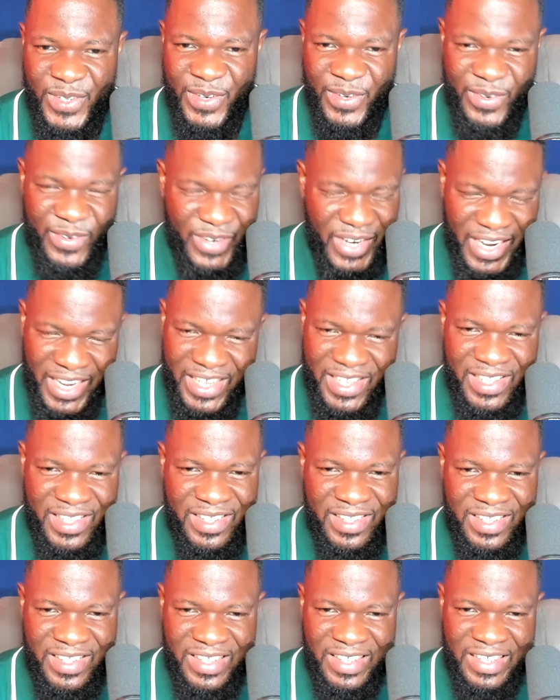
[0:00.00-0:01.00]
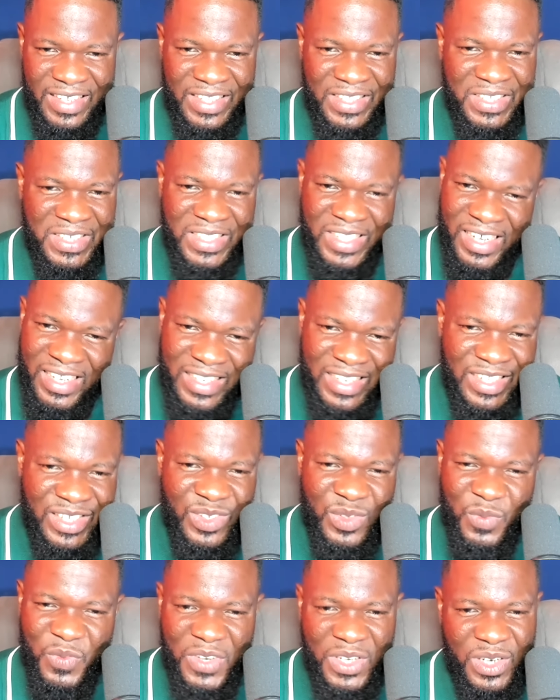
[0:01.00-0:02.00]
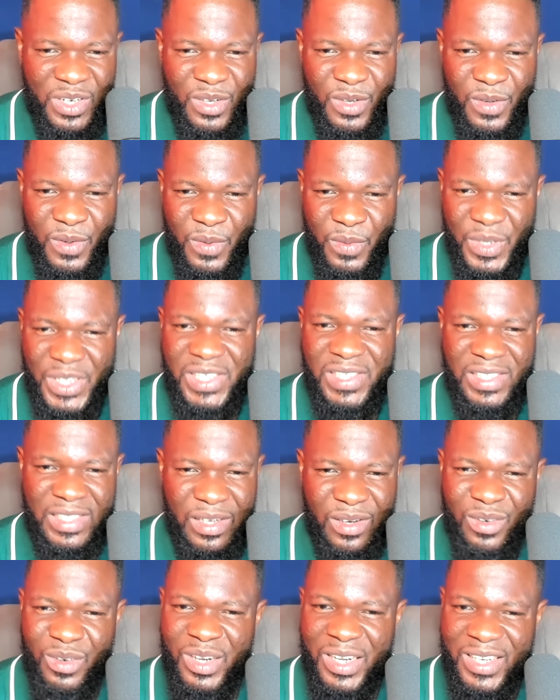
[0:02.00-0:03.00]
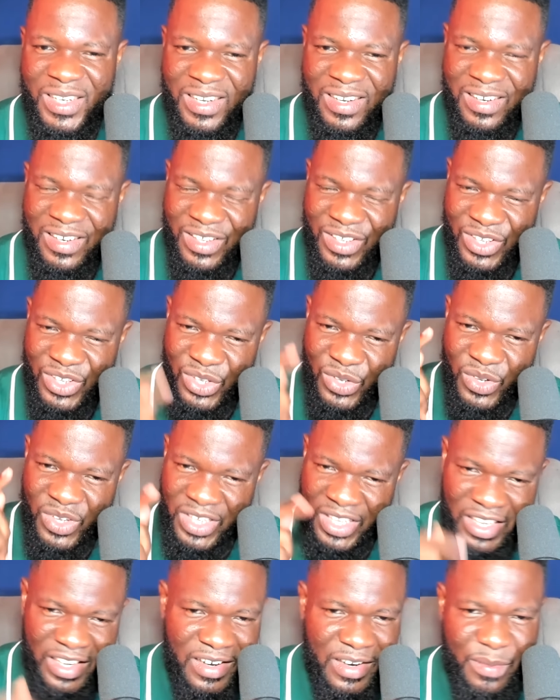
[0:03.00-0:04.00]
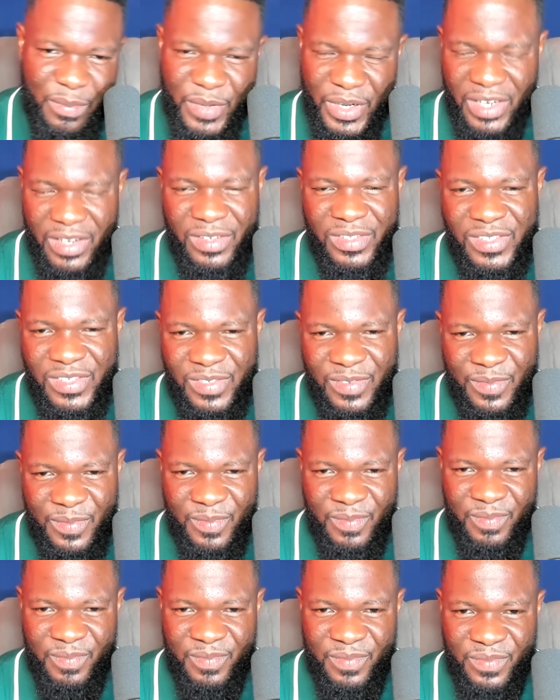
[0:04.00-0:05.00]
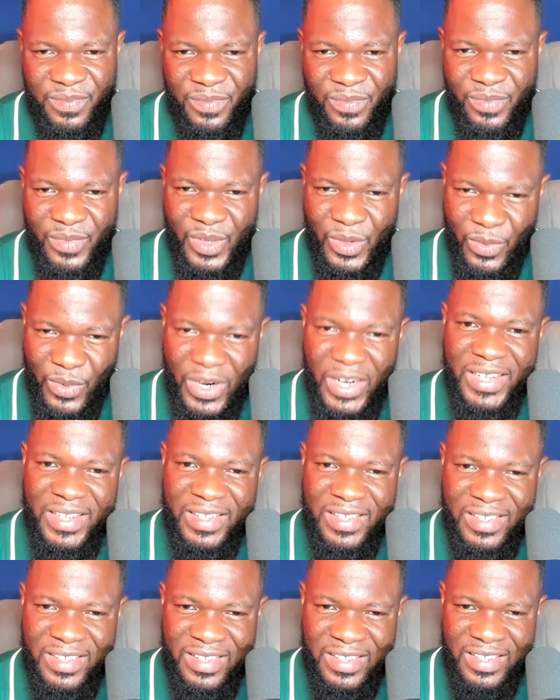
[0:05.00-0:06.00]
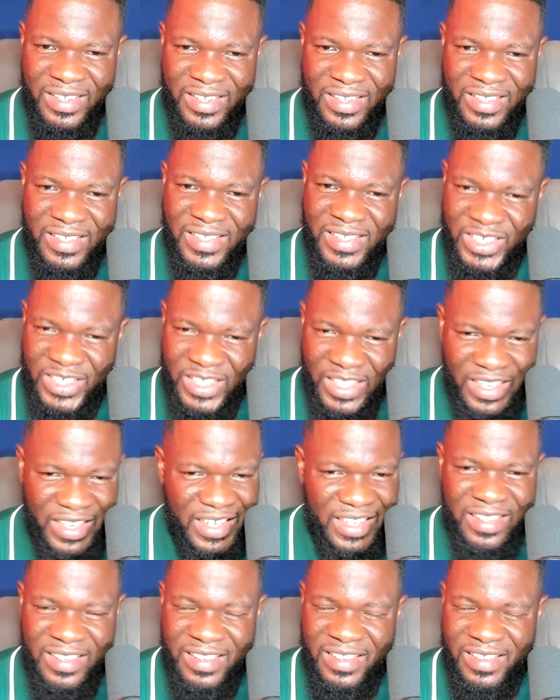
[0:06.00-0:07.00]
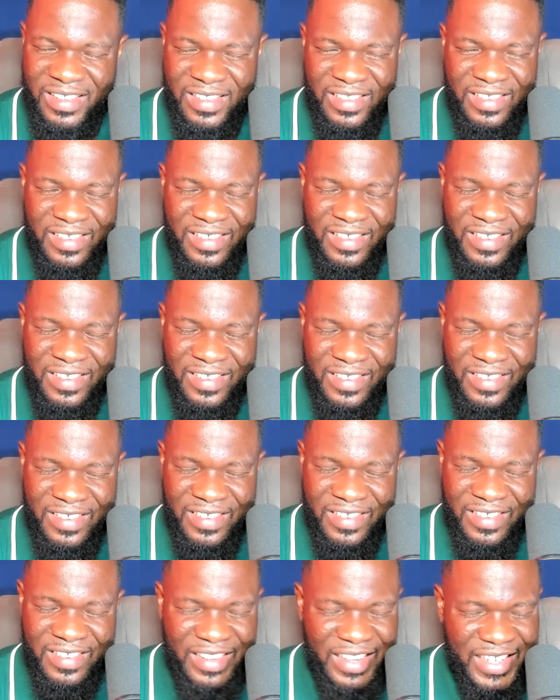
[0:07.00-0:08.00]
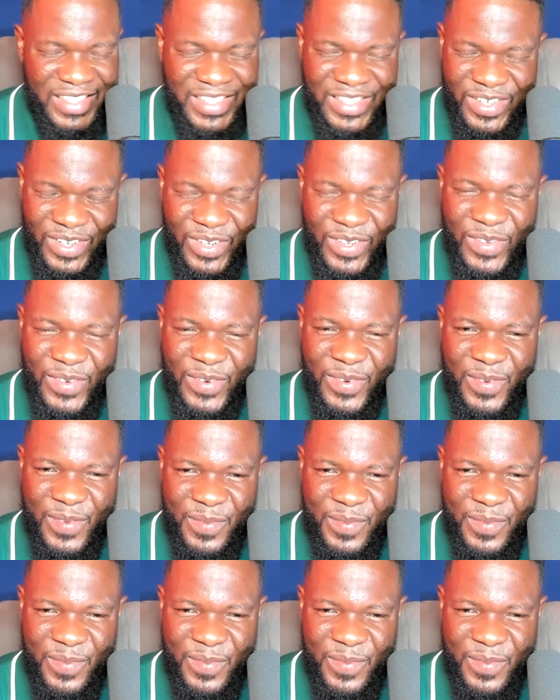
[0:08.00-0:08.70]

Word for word: right? Share this video with someone you care about, right? Share. I tell you,